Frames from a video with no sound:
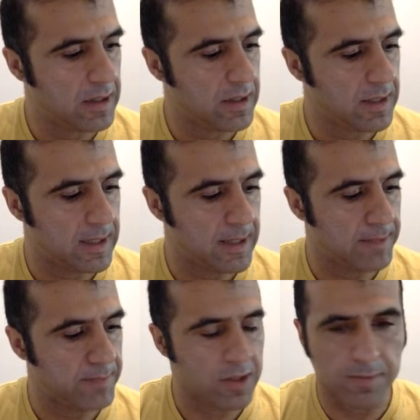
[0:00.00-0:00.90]
um,
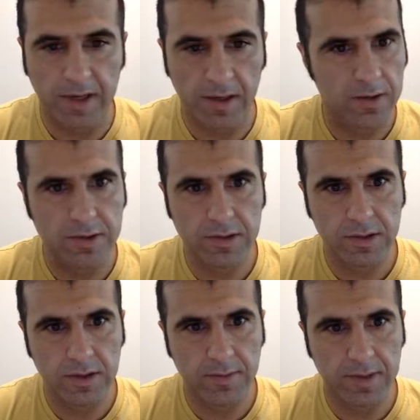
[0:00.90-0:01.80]
compare
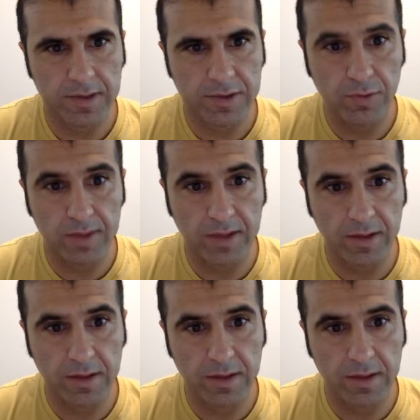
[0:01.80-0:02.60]
compare to method.